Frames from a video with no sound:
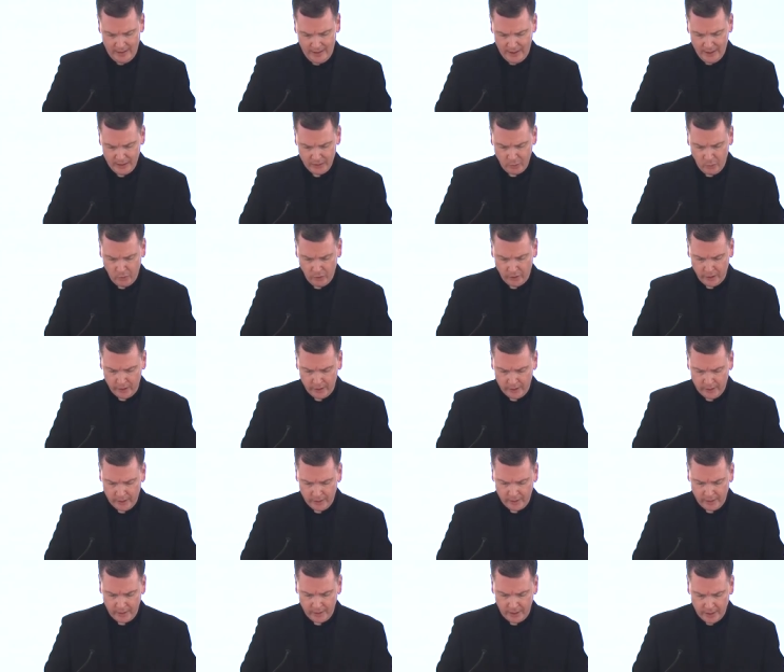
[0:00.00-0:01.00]
and his
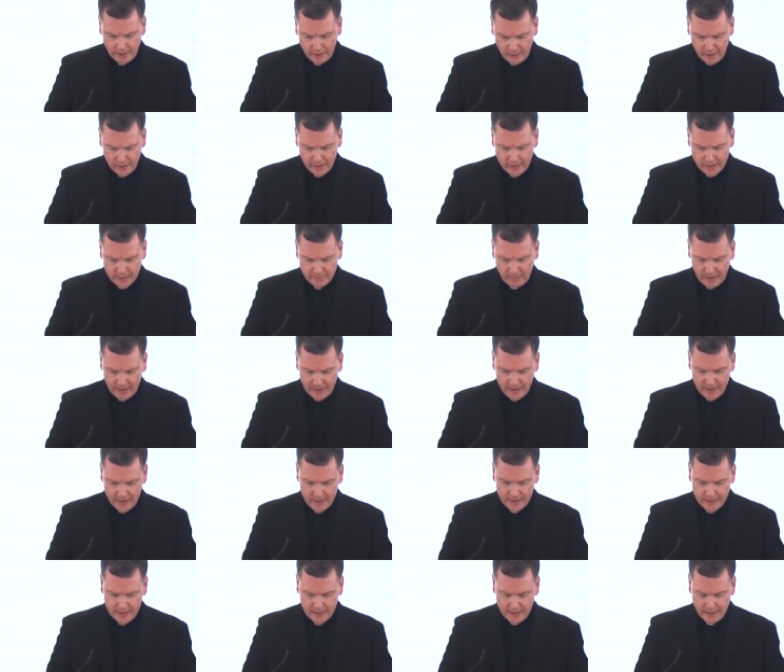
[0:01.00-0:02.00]
work clearly
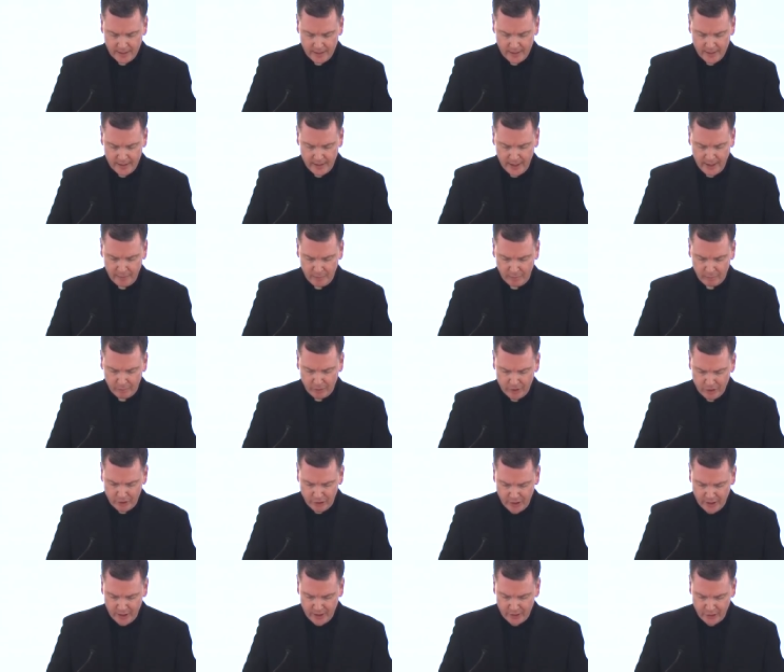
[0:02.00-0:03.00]
displays a deep
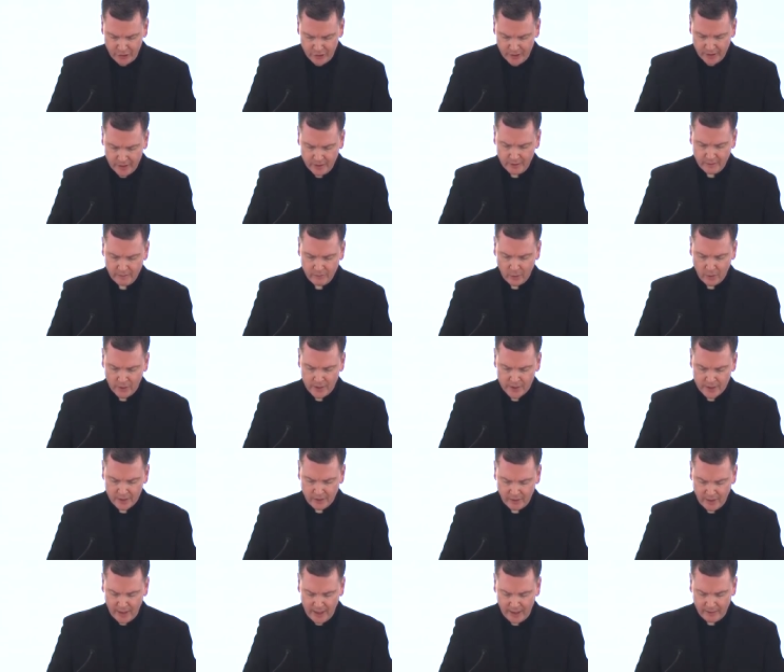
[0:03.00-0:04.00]
appreciation for
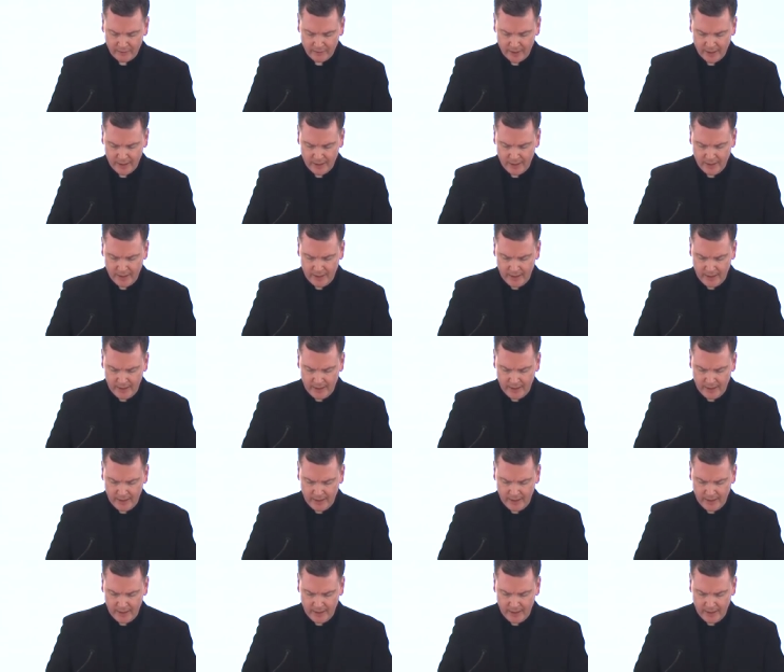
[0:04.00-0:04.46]
his craft